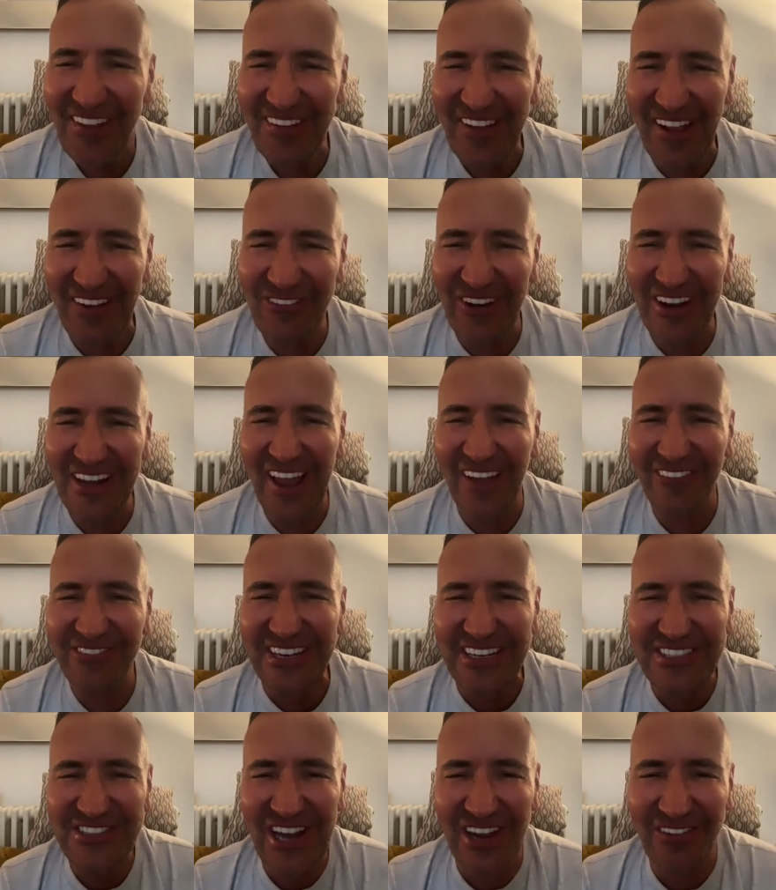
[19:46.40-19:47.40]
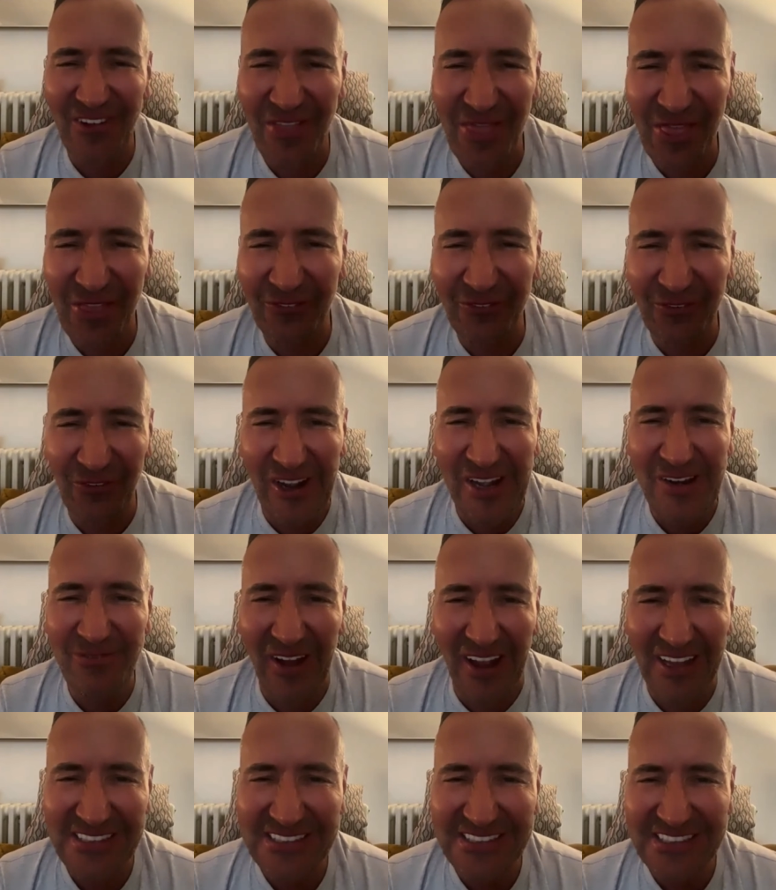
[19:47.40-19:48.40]
everyone loved each other for 3
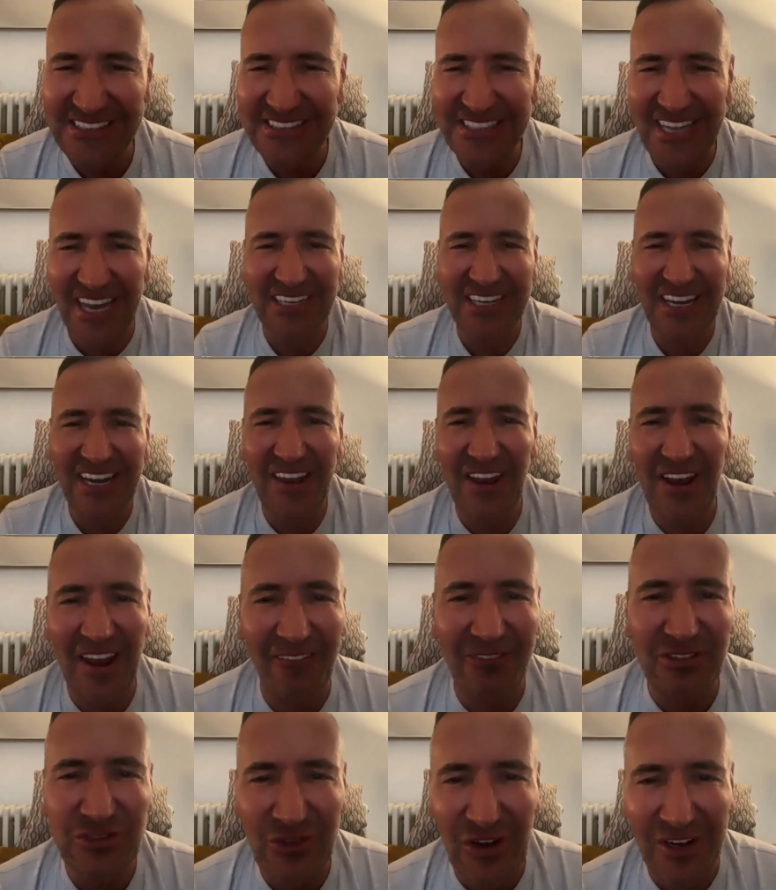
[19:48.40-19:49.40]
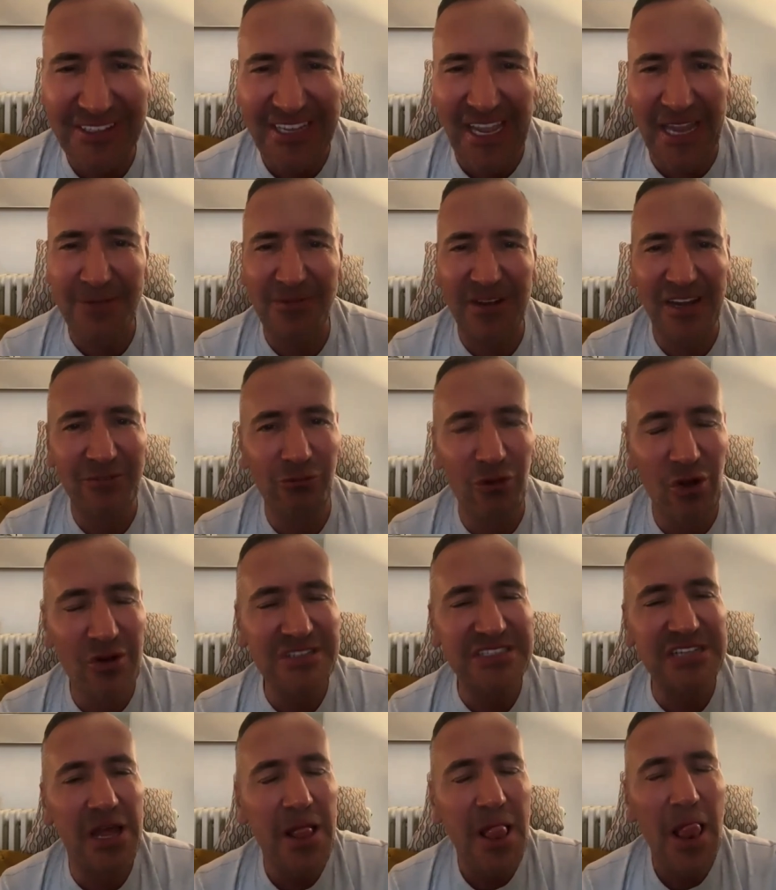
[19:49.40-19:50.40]
months, and suddenly another drug came in and
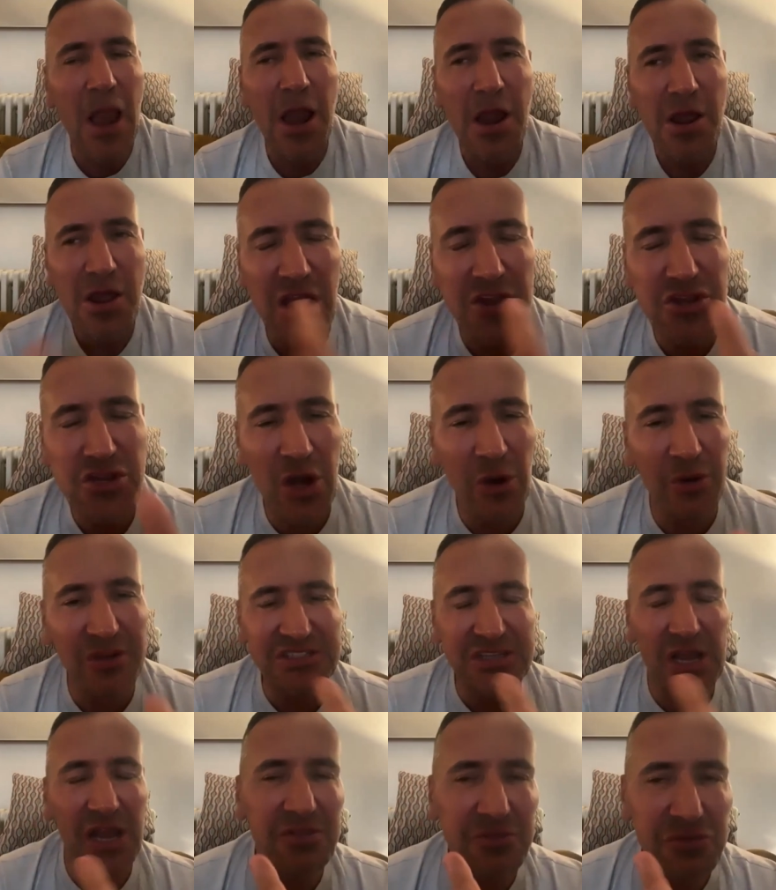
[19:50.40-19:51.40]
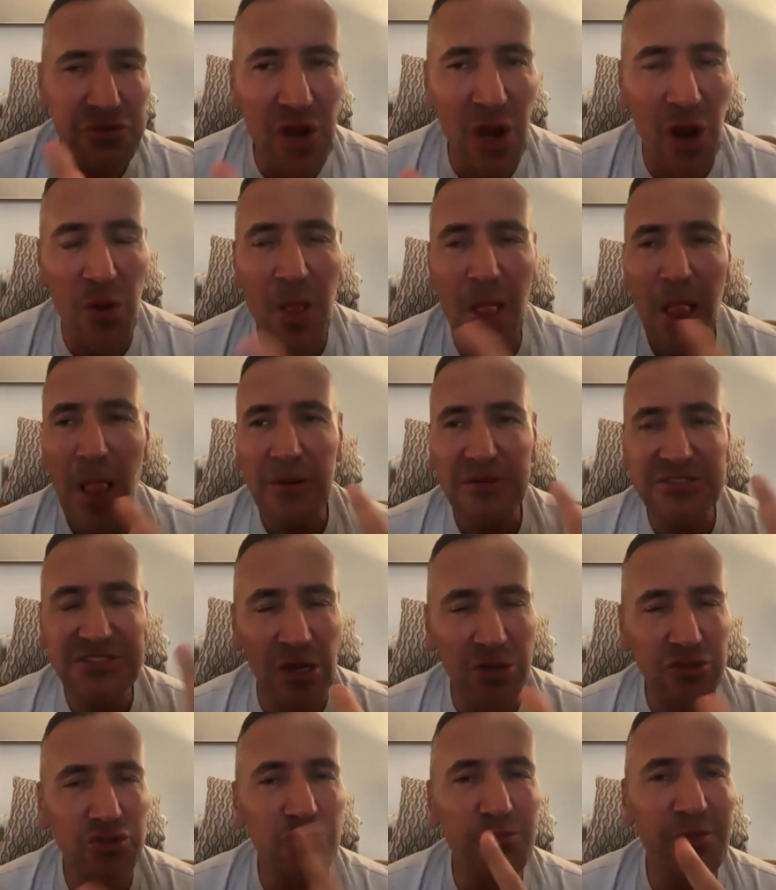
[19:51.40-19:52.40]
ruined it. And
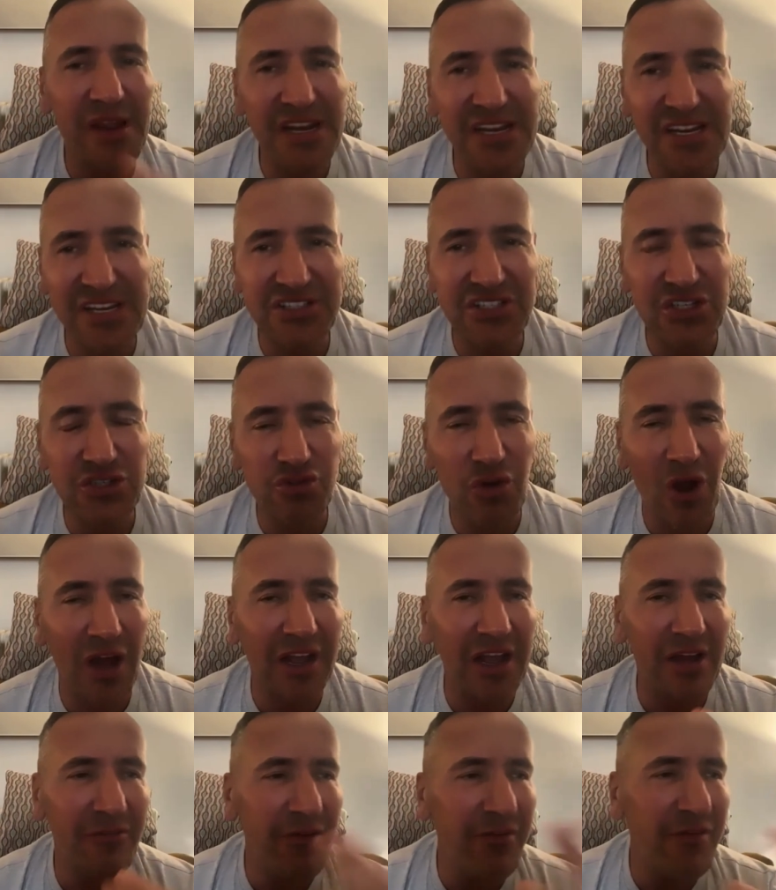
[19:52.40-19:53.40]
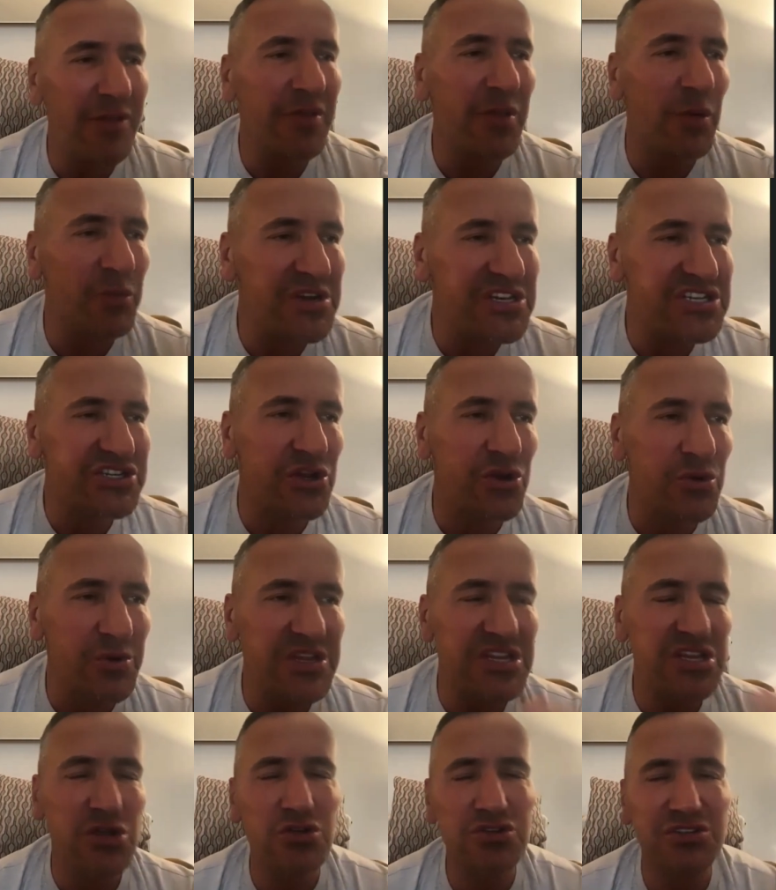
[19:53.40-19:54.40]
social media is a drug. Everything that we do, we
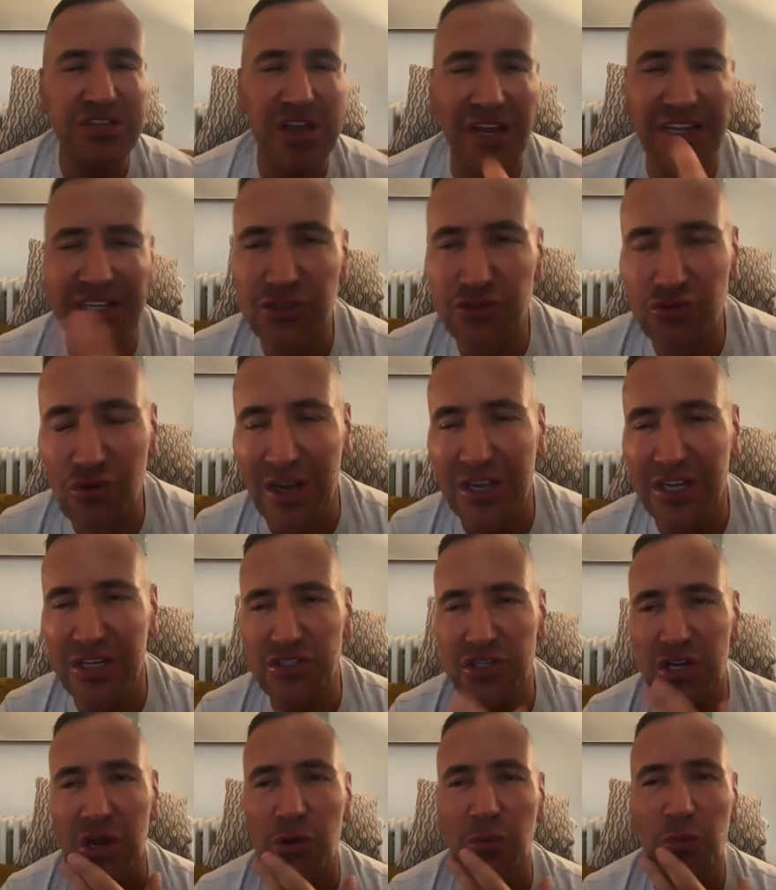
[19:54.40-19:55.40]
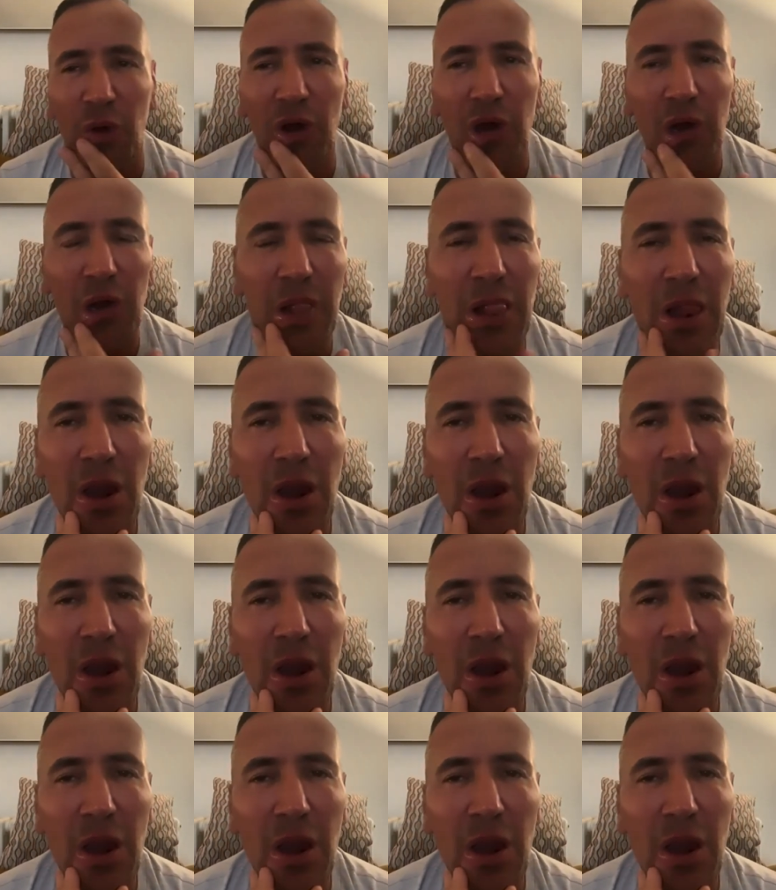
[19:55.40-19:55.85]
use like a drug. And you know what?